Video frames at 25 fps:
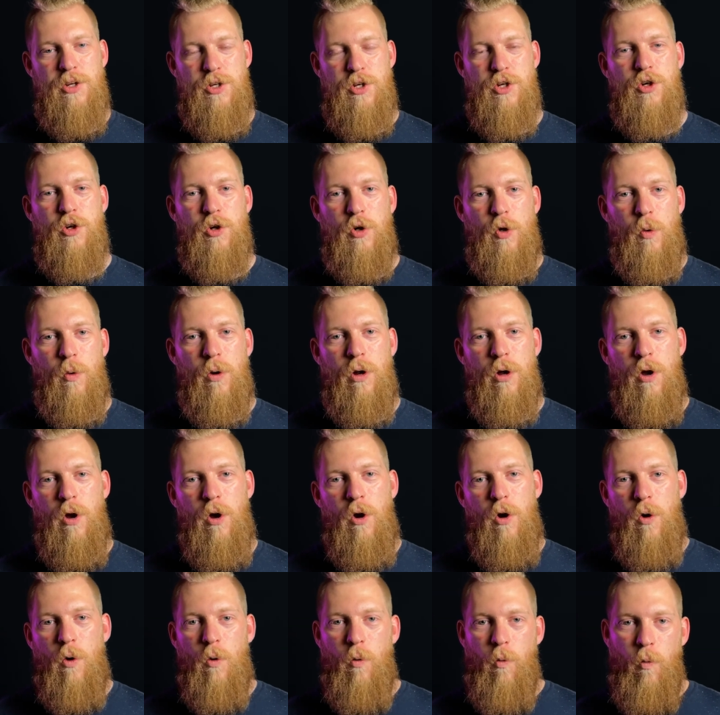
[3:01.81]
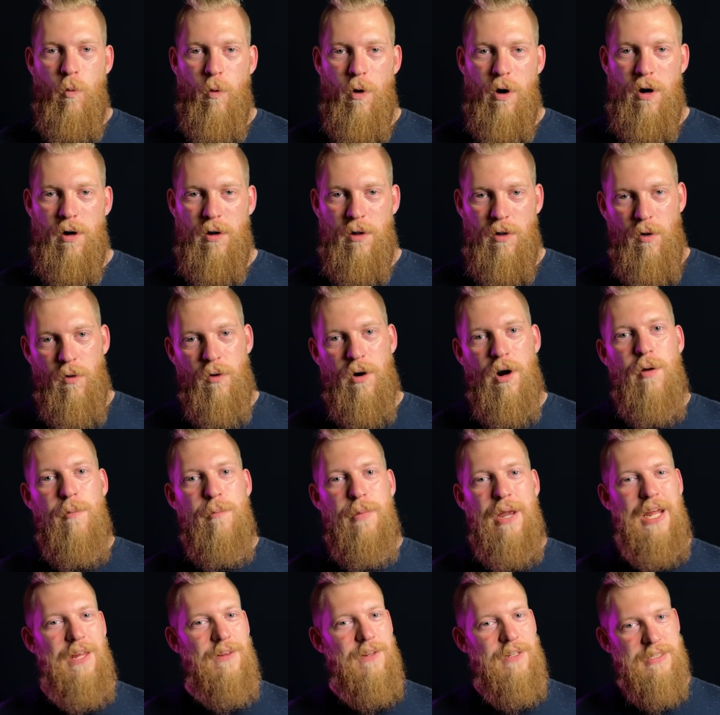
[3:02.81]
2, where Laura
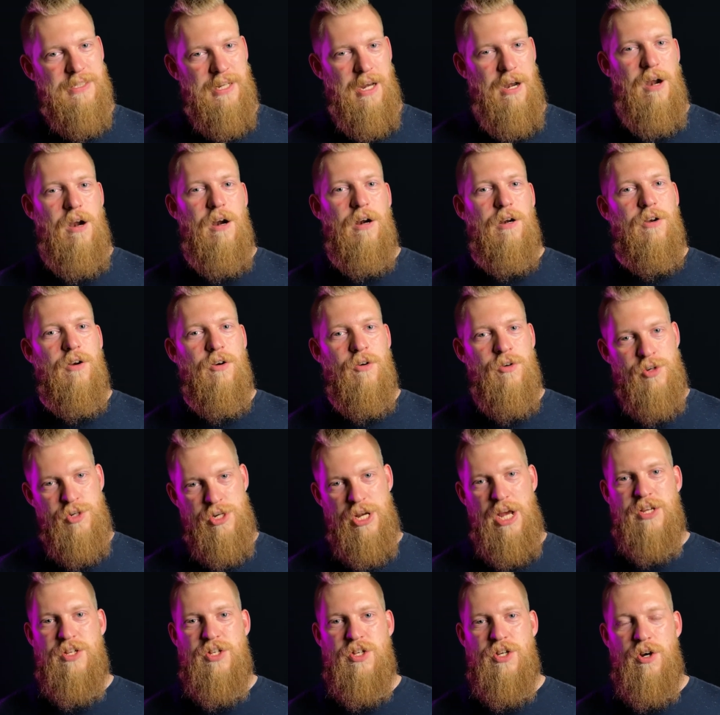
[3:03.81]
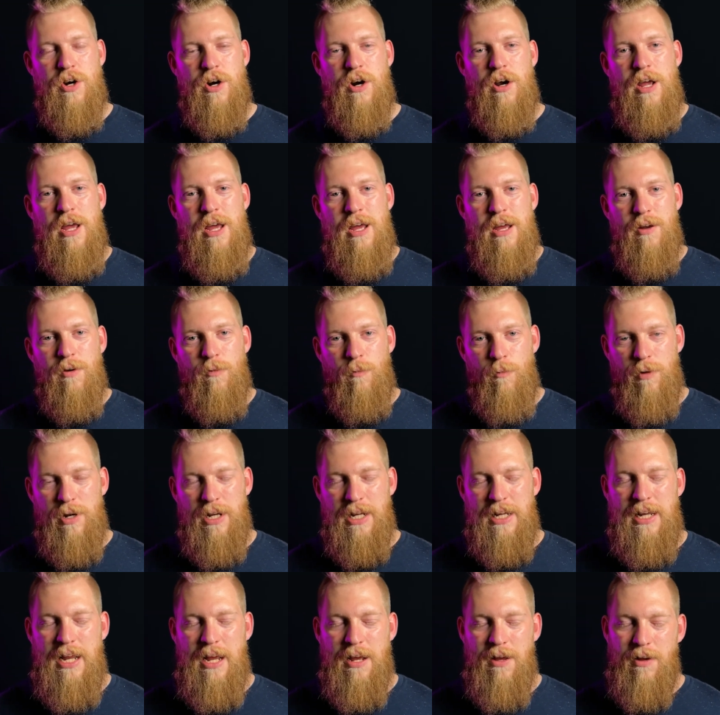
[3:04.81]
Bailey's character, Jester,
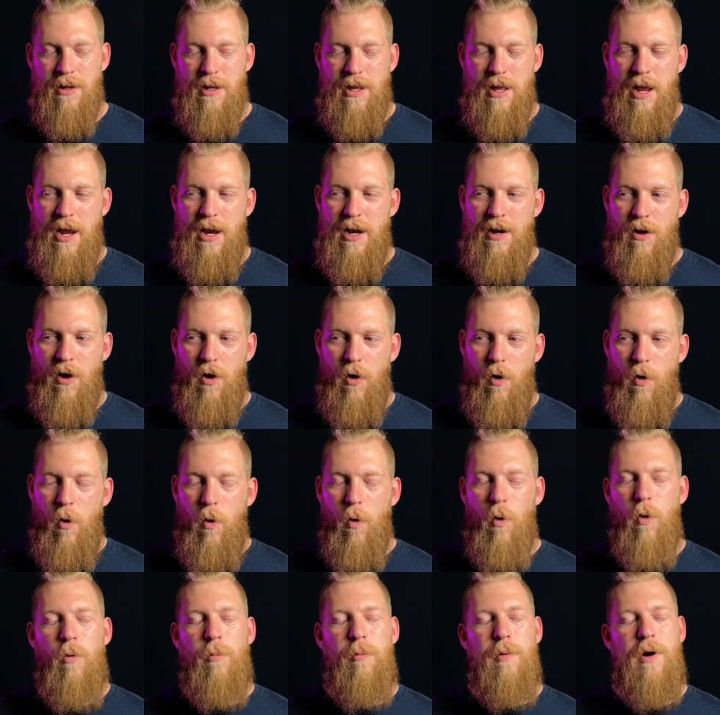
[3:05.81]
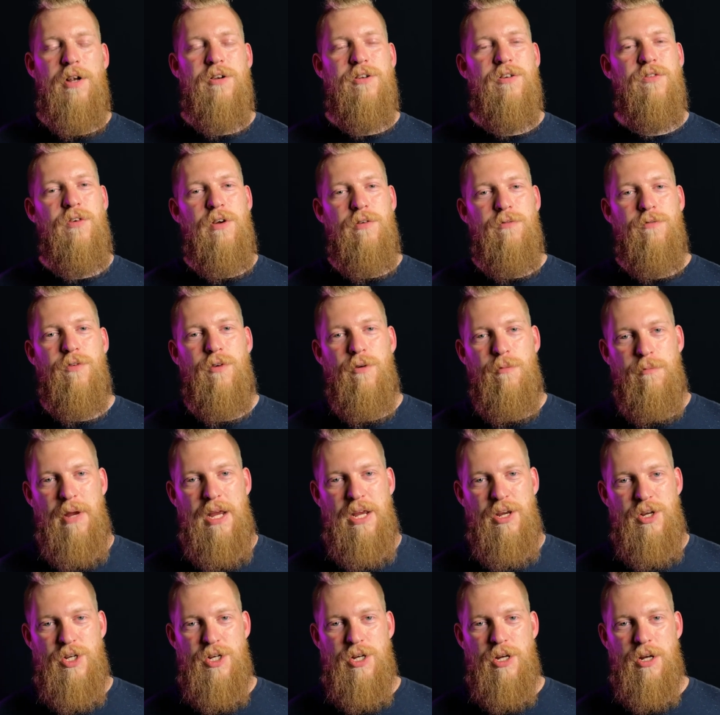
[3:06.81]
regained a whole bunch of
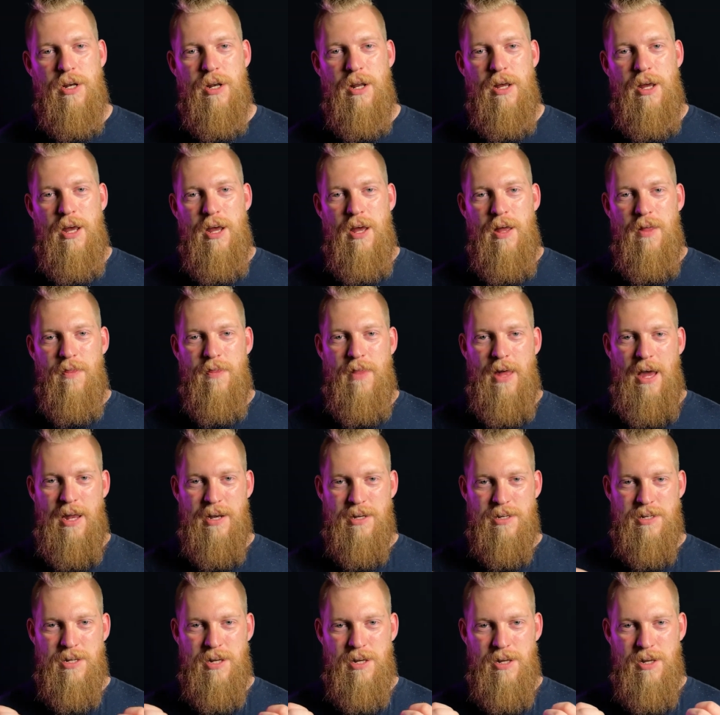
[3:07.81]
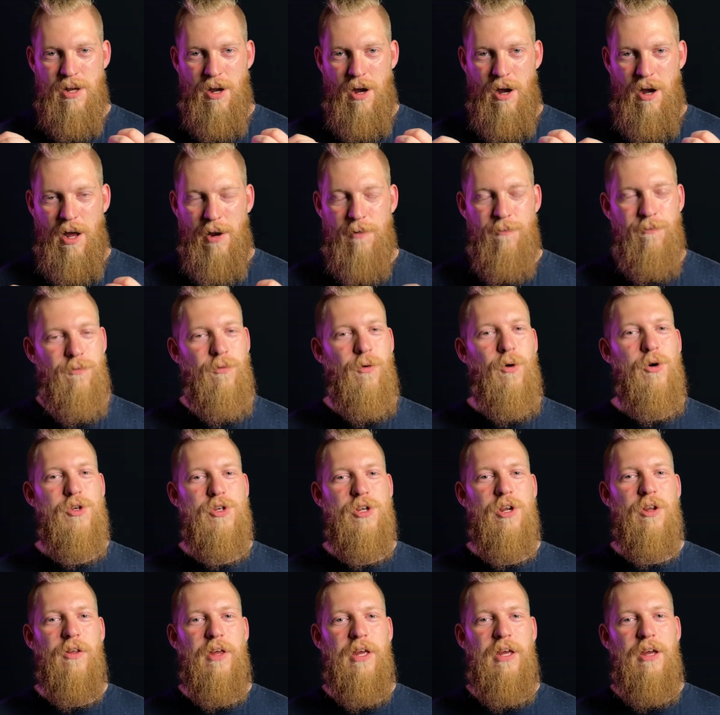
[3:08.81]
information that
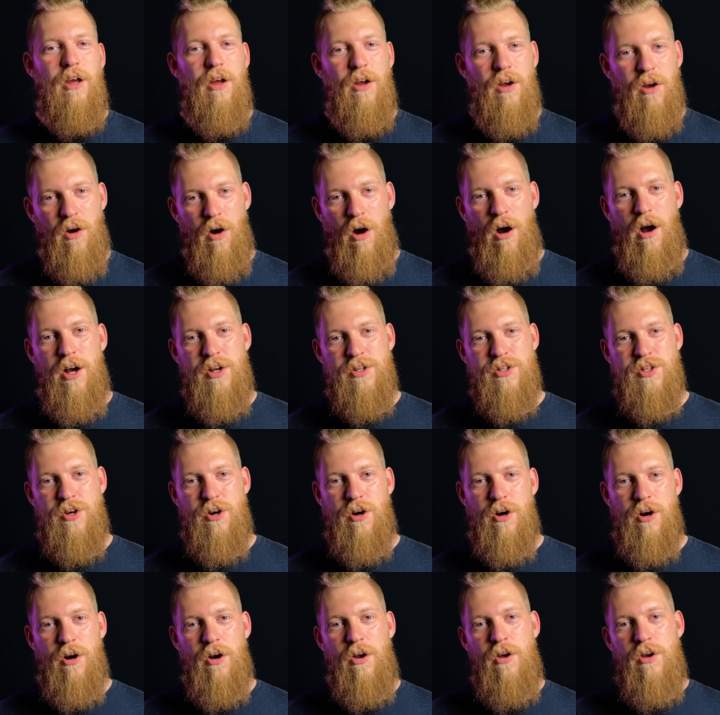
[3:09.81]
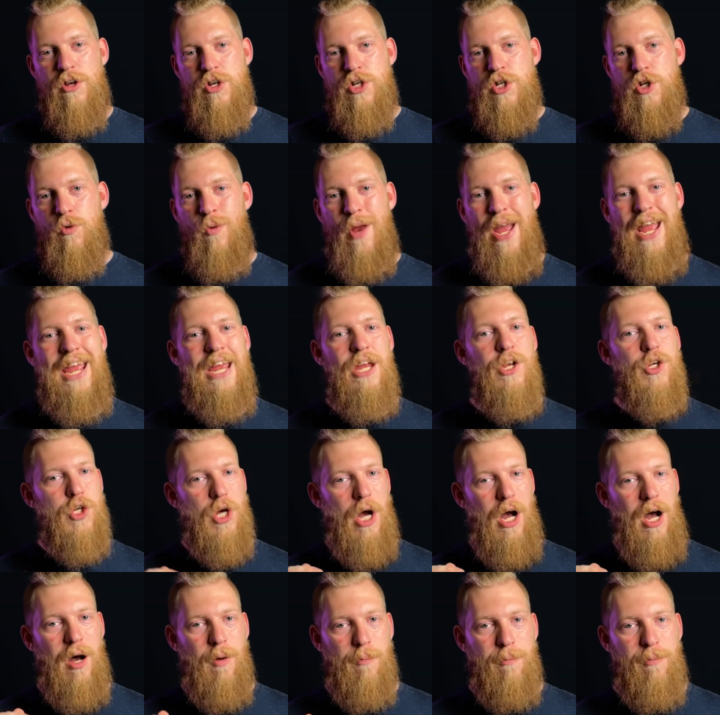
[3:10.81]
unfortunately cost her to age
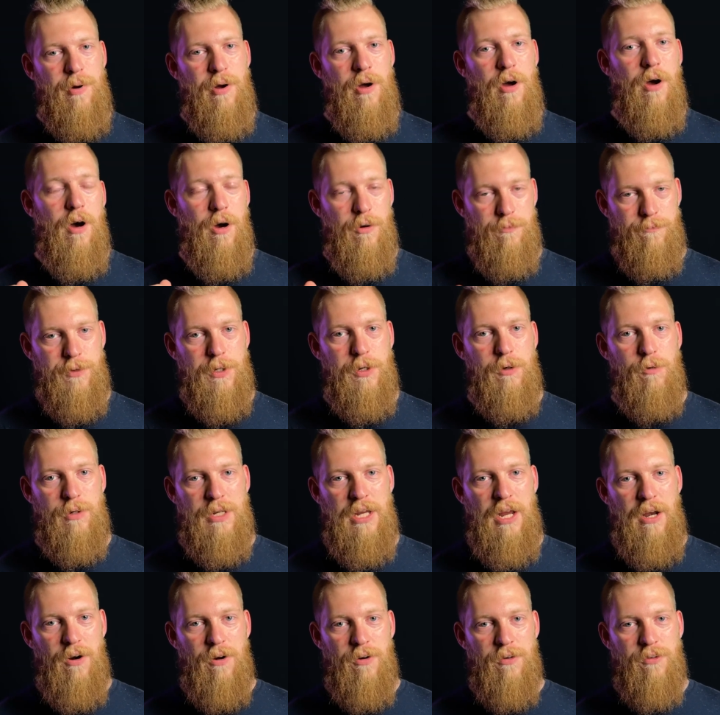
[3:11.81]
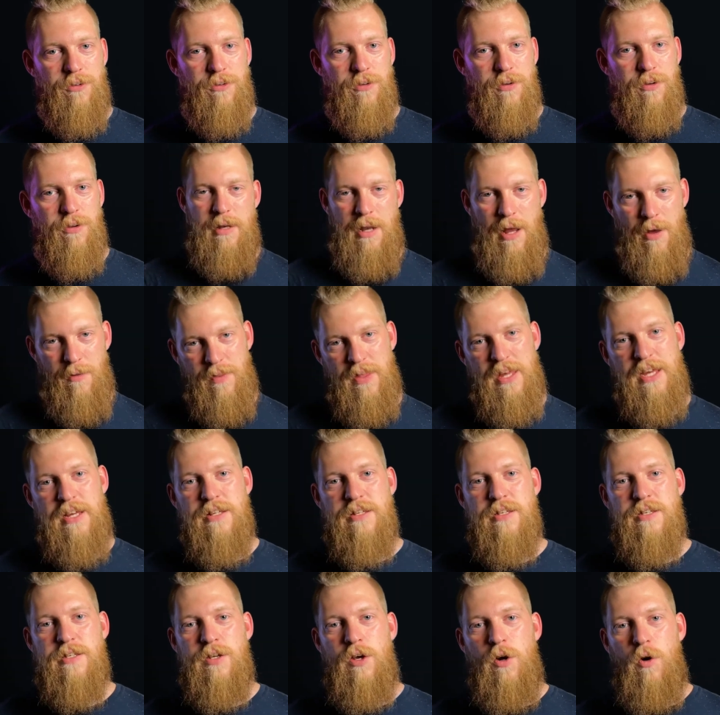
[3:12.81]
up a few years. Now,
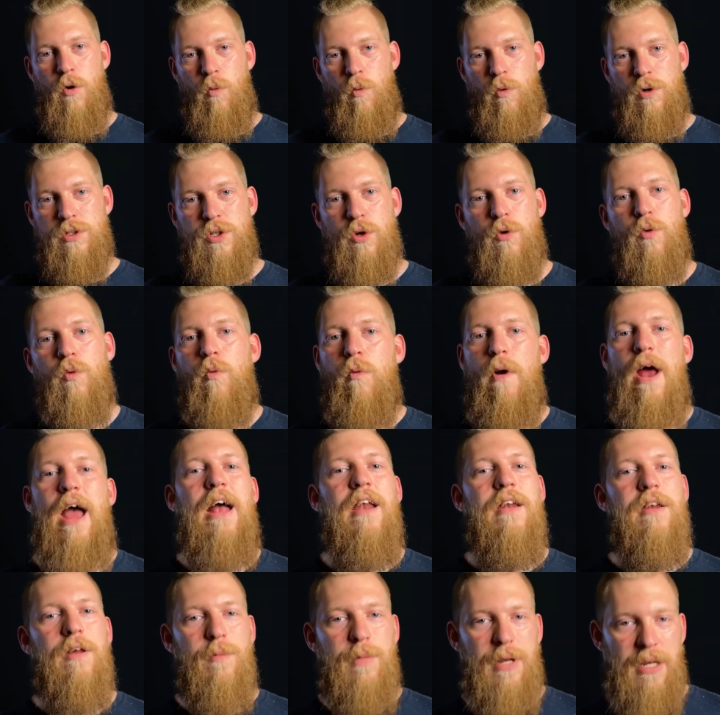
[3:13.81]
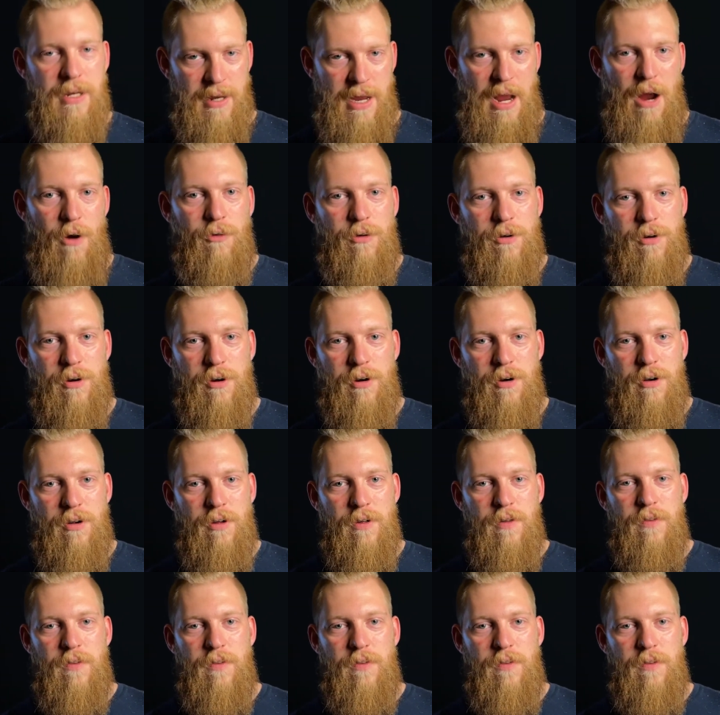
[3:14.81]
this was a random encounter.